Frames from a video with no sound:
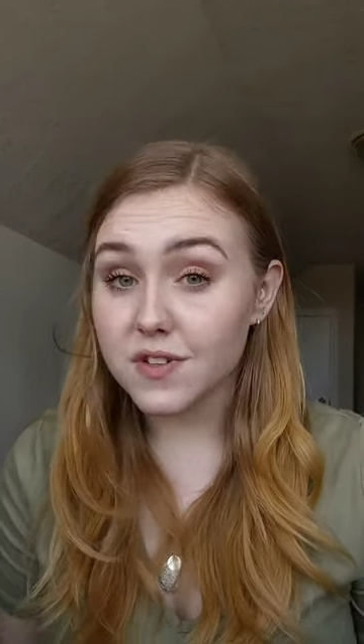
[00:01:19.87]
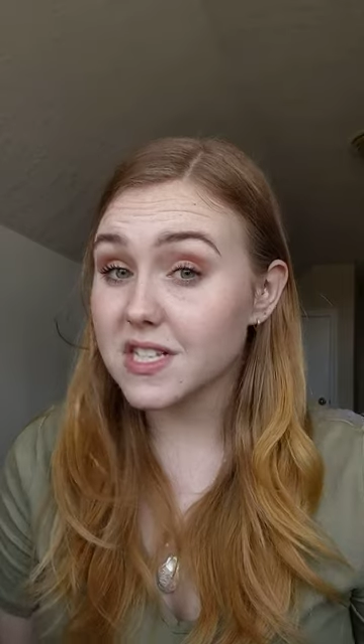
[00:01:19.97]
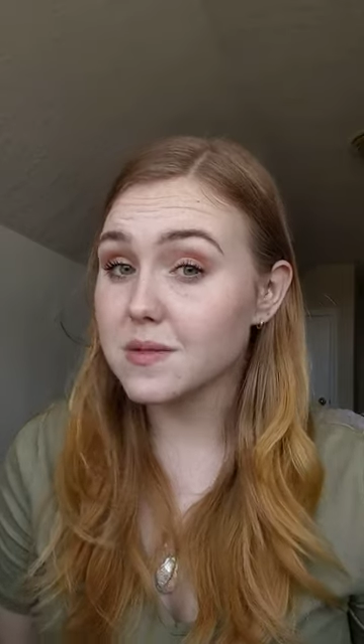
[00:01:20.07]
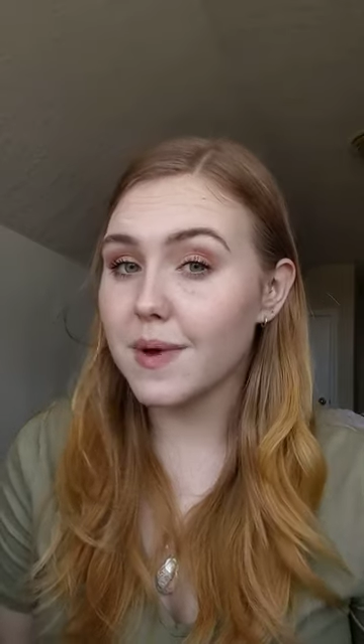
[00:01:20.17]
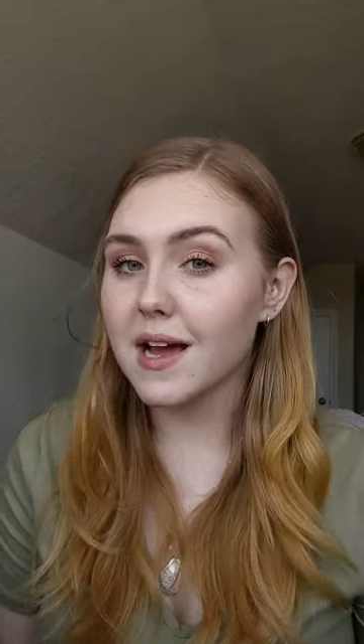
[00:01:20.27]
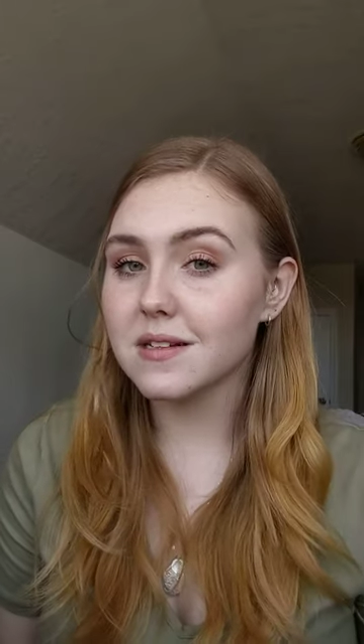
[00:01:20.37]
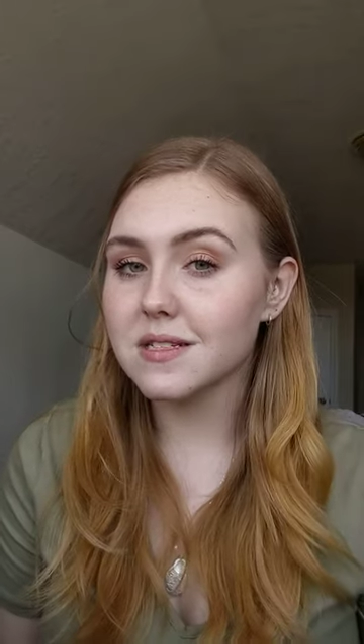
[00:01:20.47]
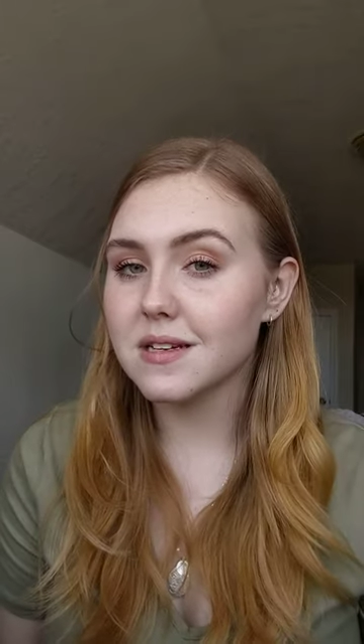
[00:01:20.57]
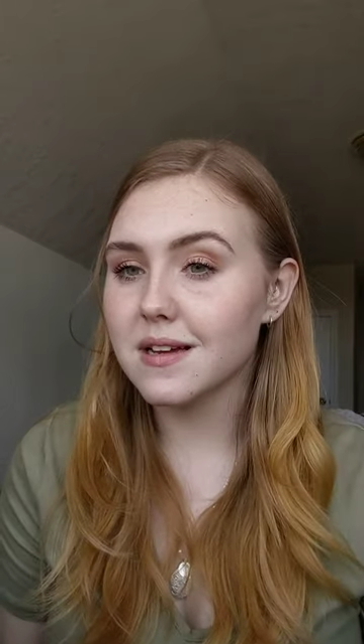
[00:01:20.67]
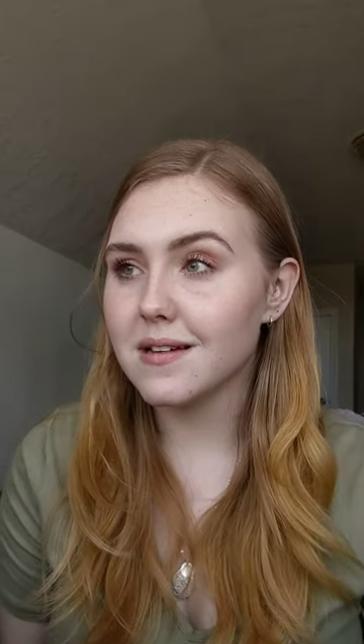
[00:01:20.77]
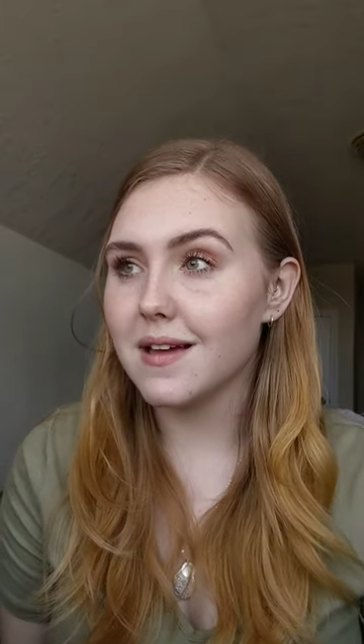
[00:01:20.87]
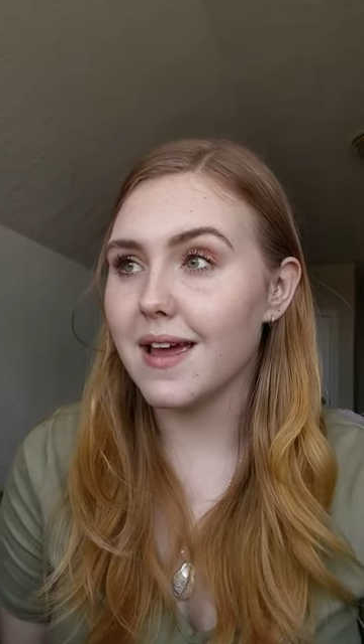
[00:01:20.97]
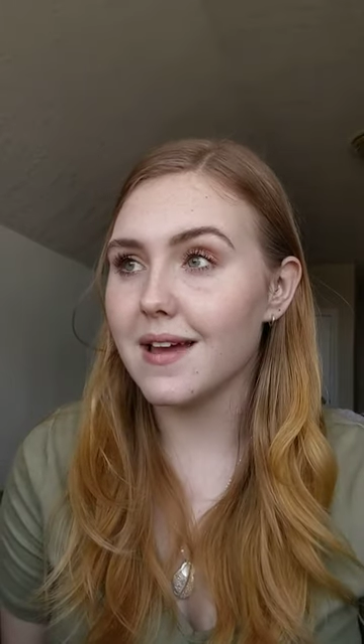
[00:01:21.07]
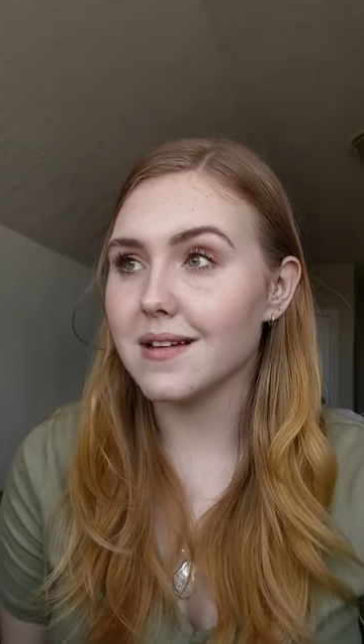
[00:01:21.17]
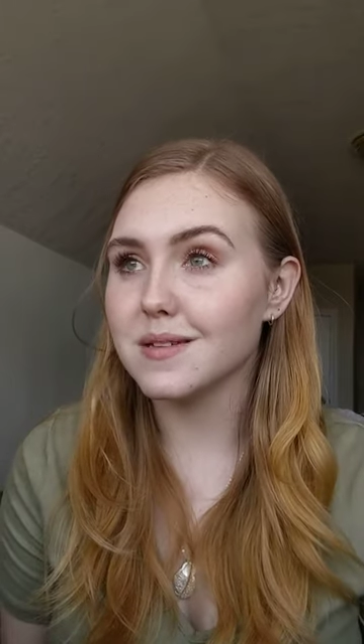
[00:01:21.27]
respect,
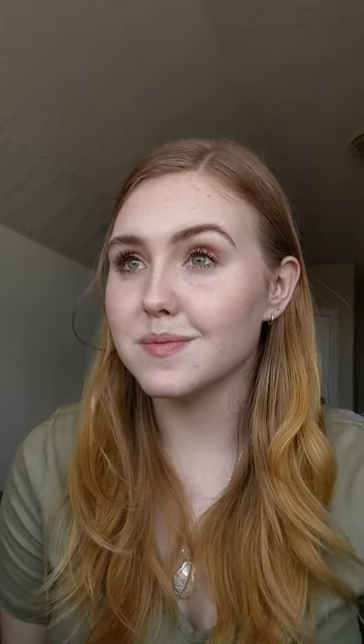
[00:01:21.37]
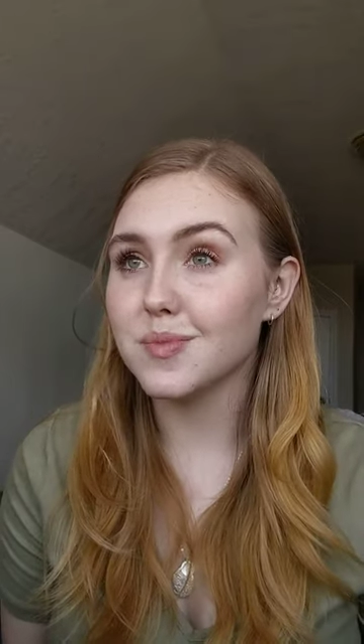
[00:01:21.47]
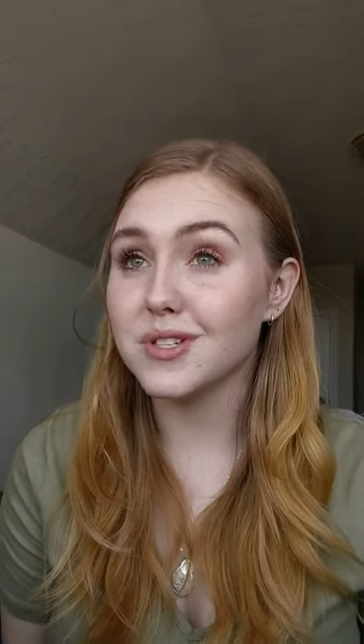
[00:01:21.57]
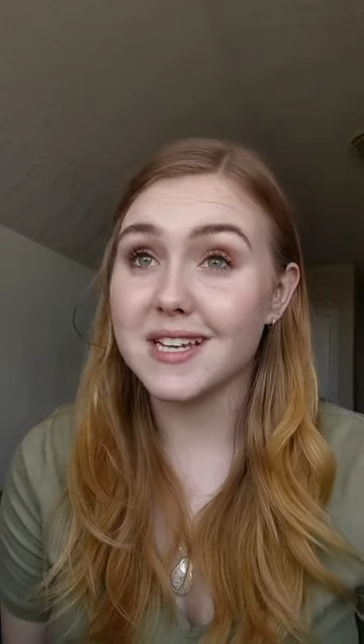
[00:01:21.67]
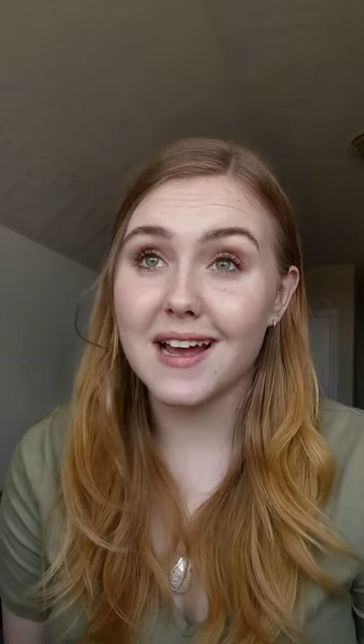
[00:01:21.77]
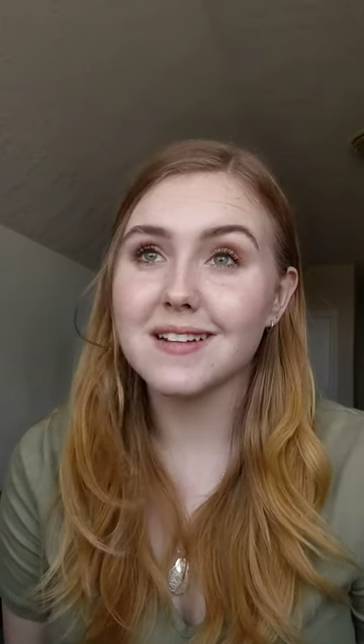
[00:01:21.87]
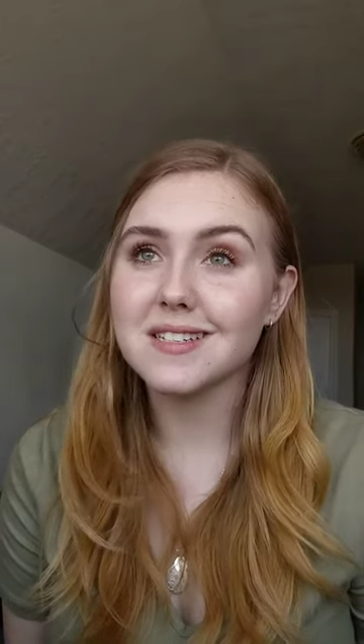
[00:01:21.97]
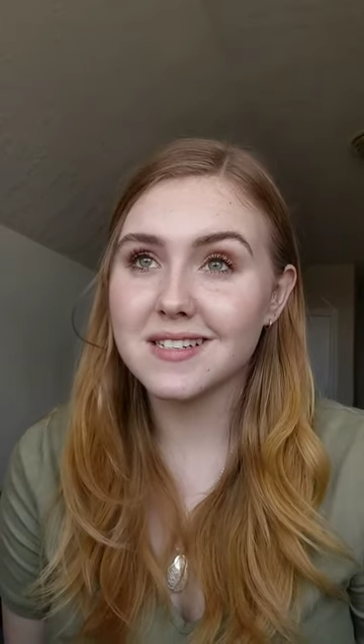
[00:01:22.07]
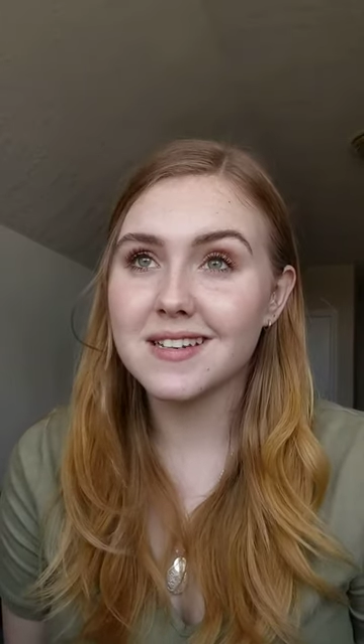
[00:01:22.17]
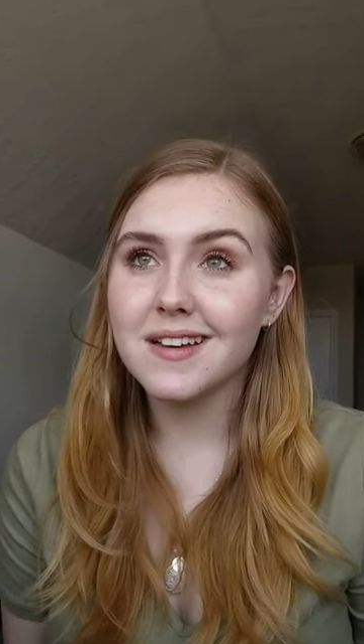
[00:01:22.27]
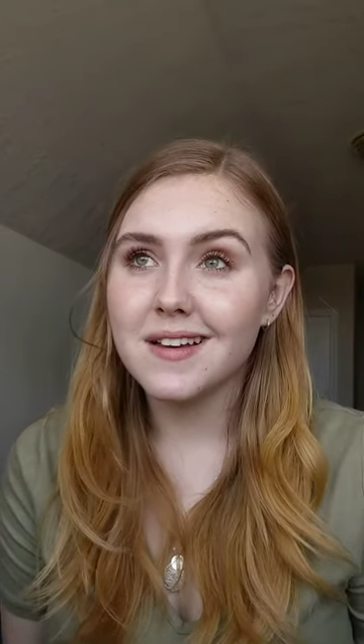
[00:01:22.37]
and protect